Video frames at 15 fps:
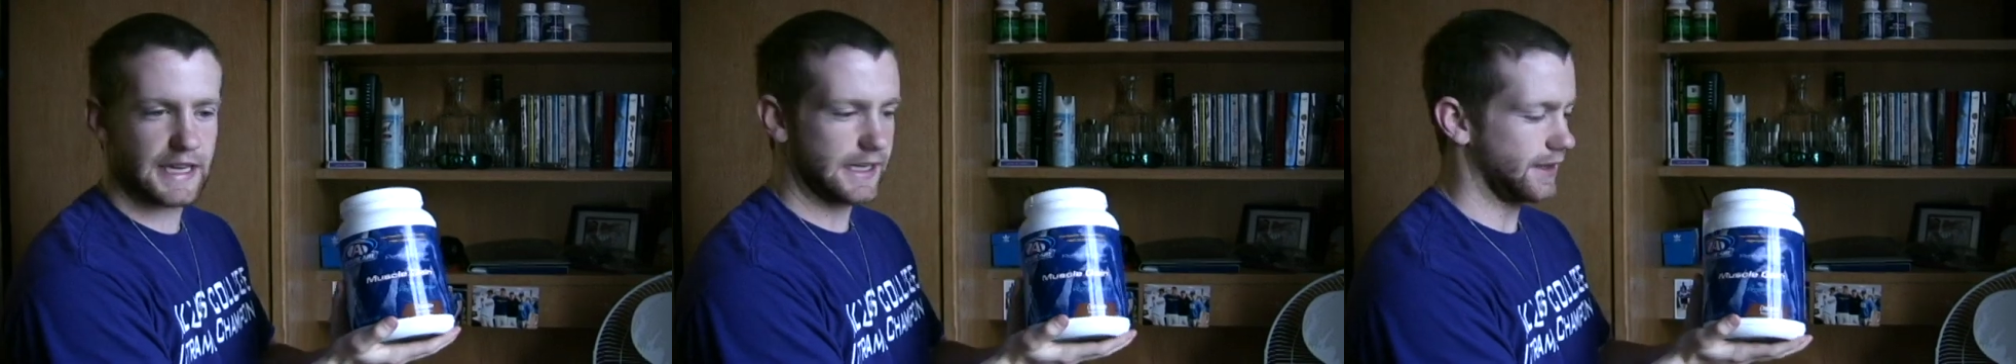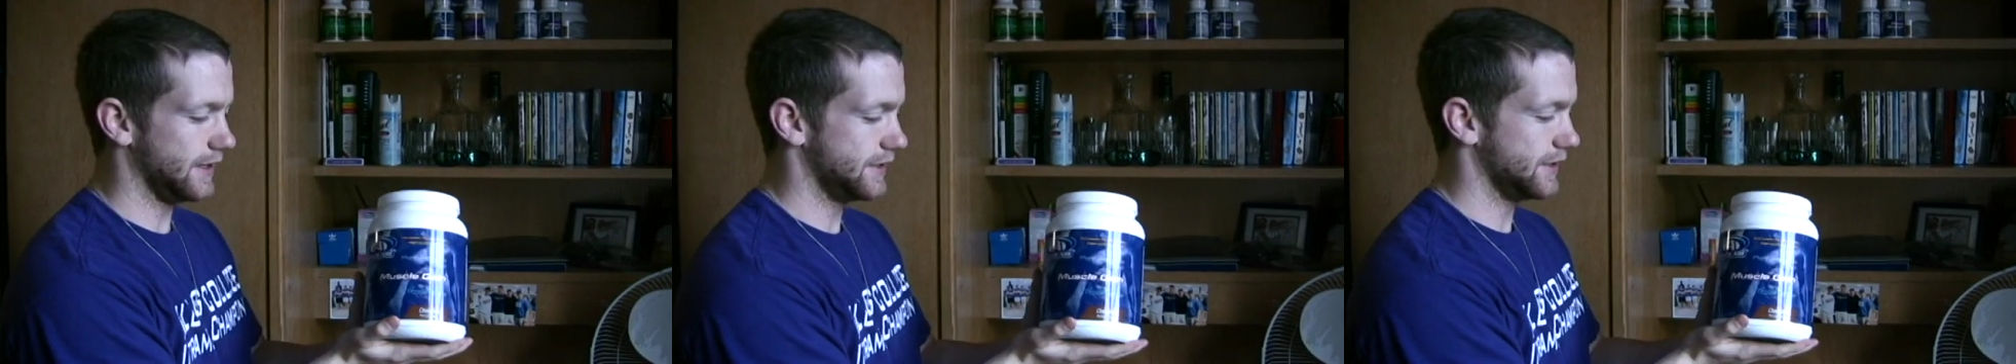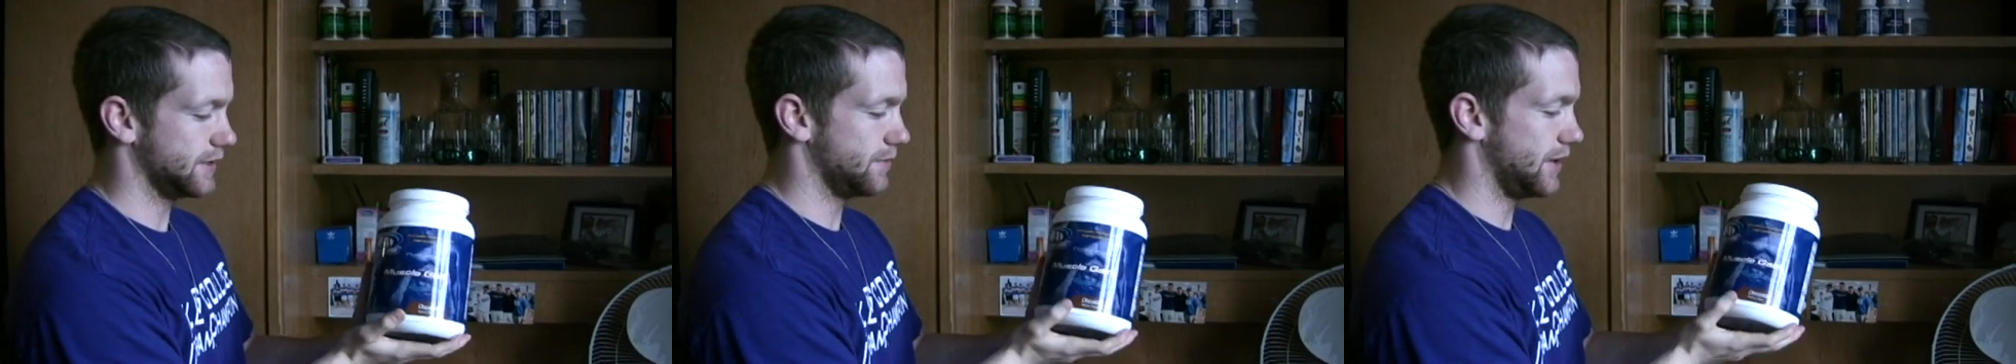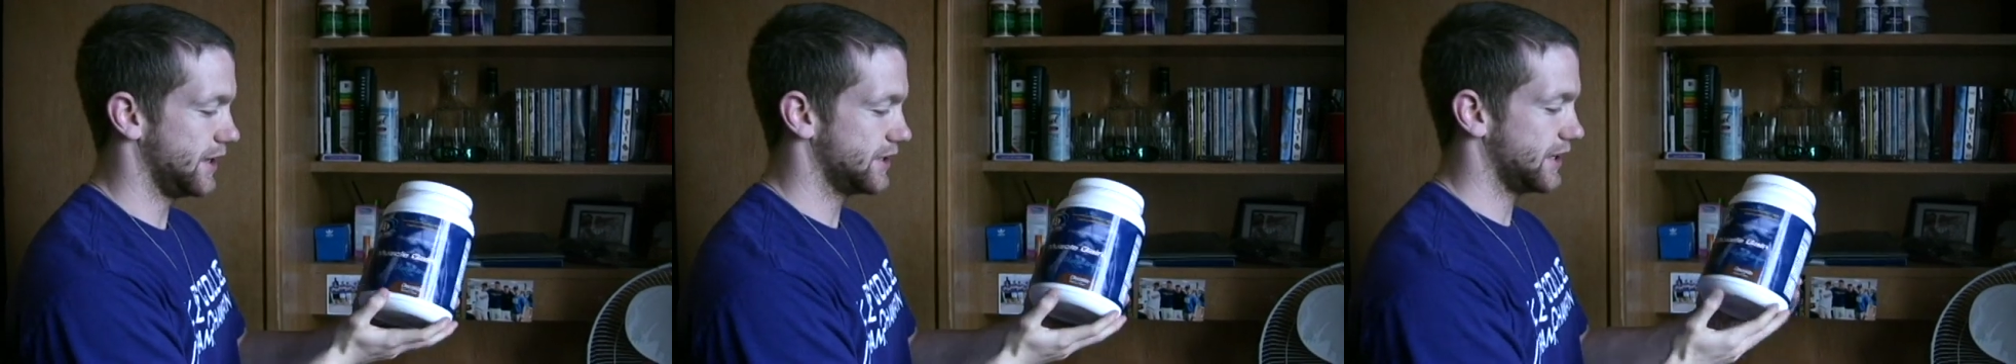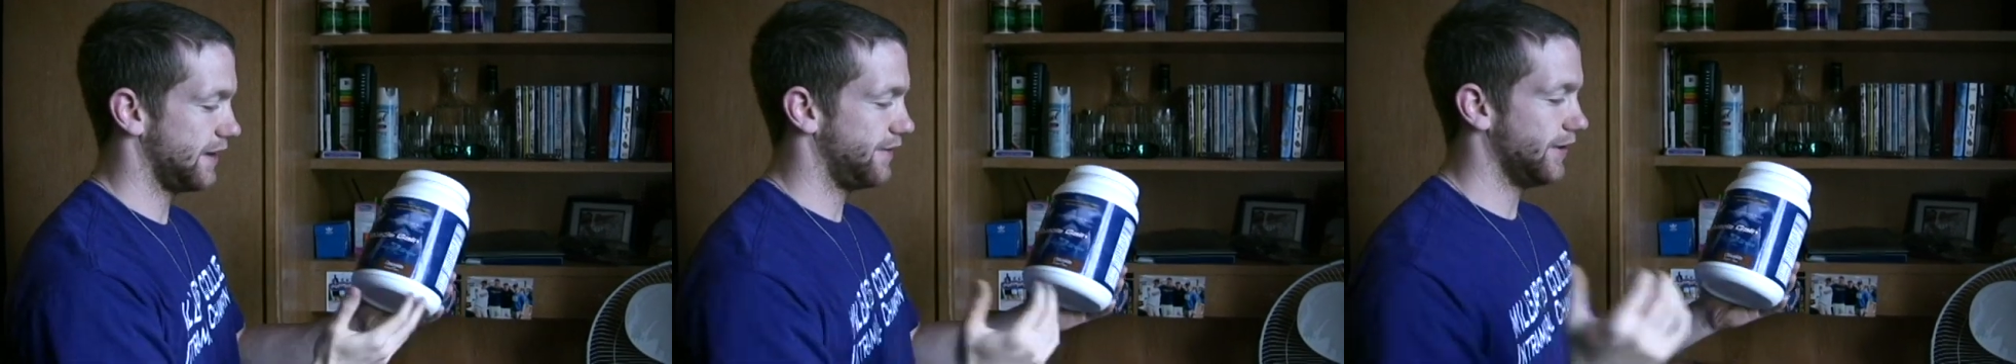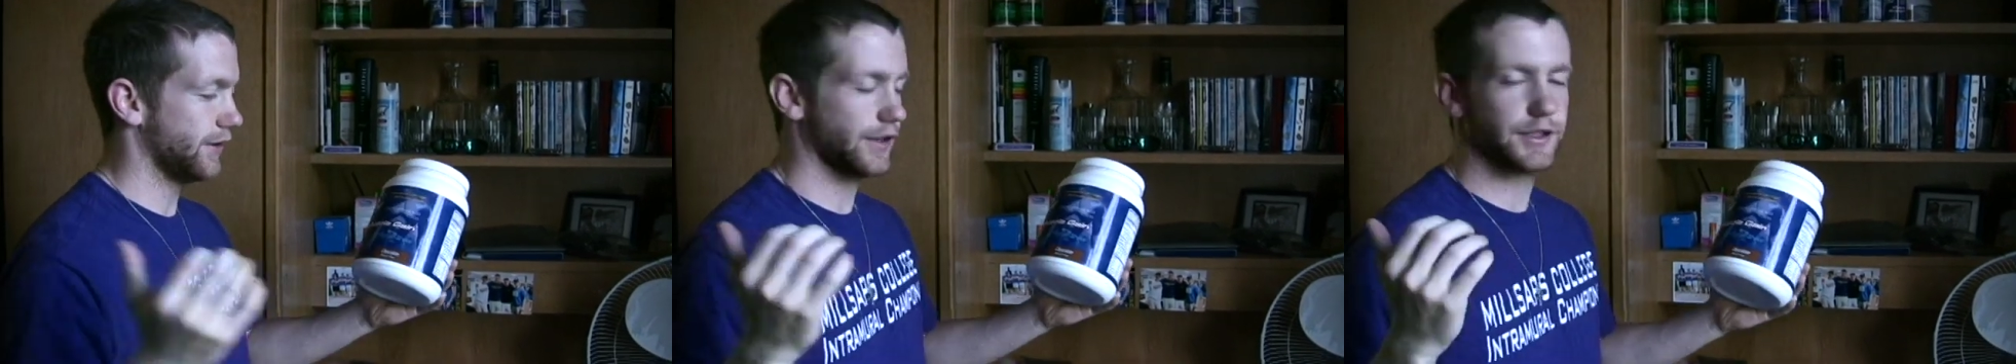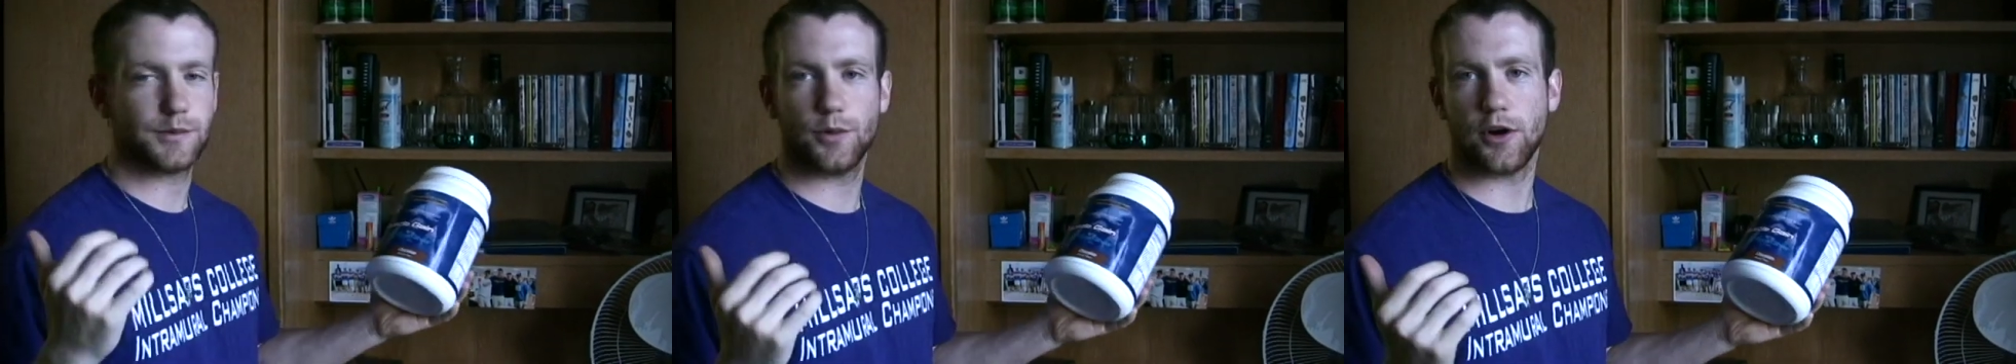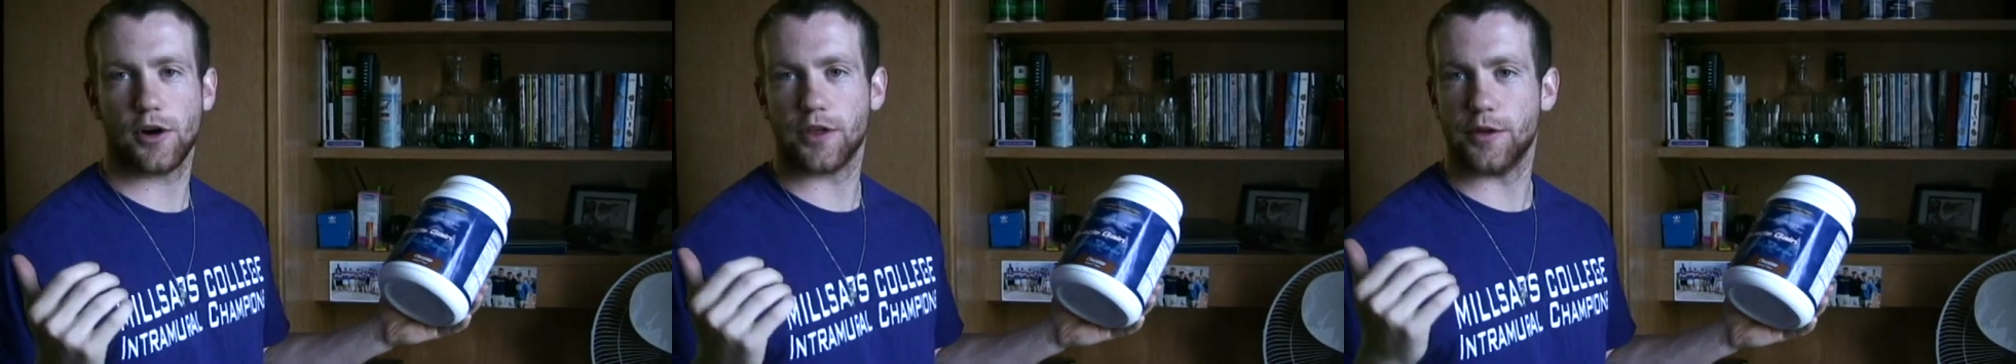some people may see it
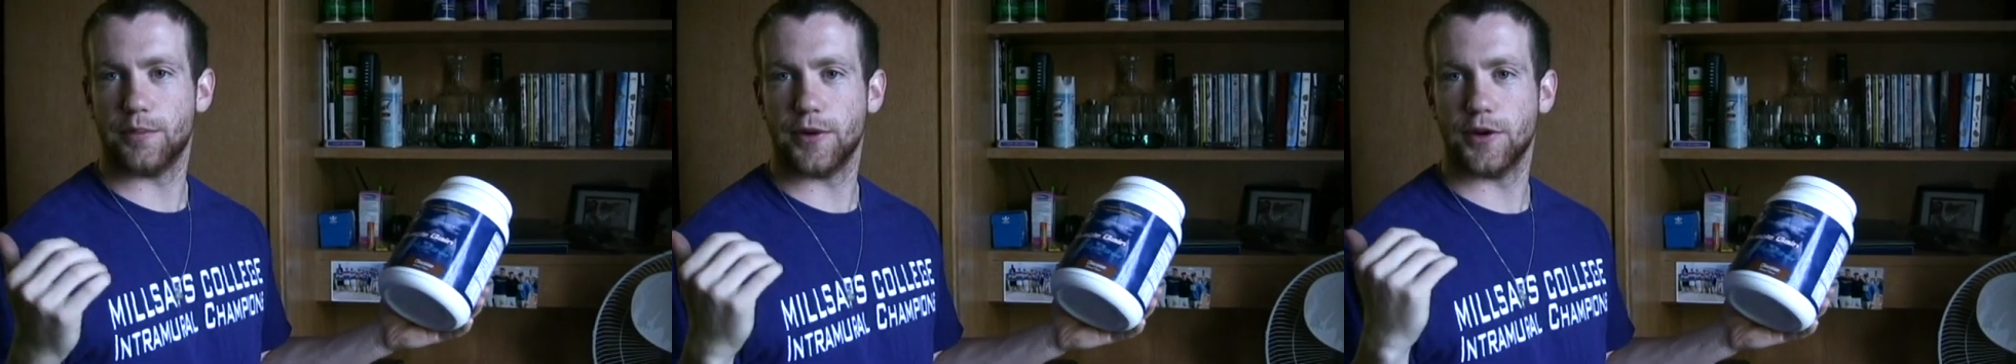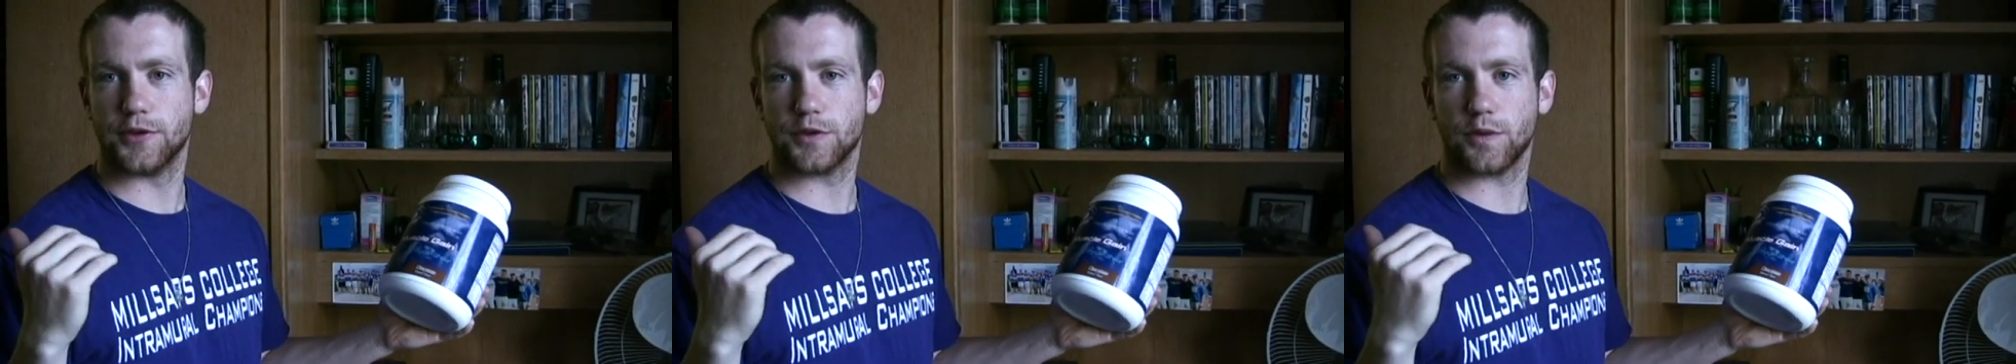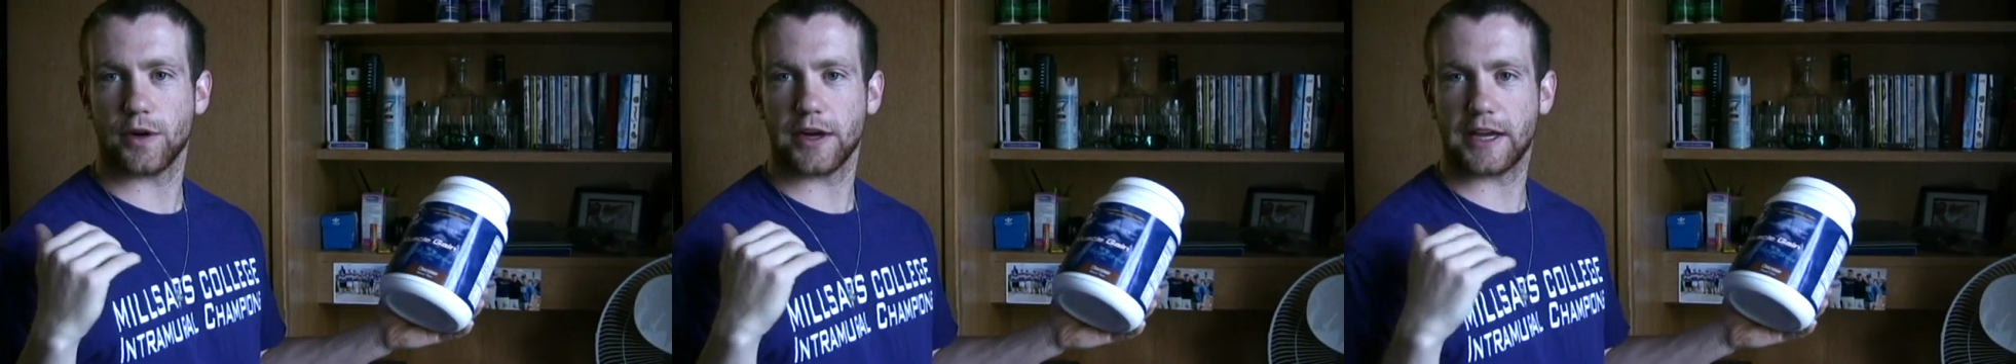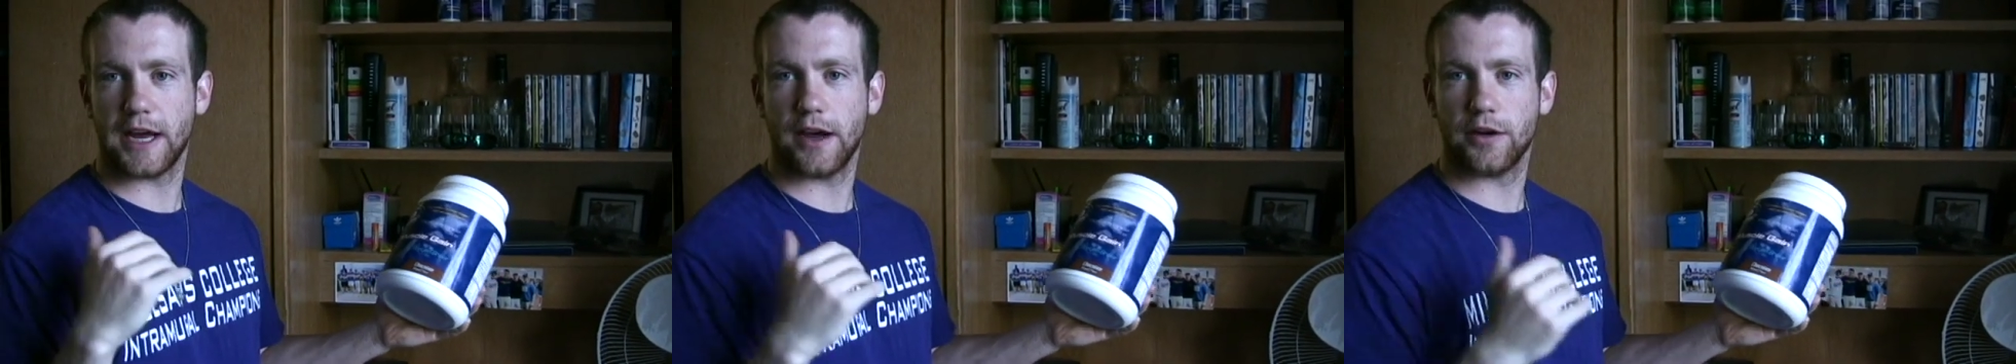as it's not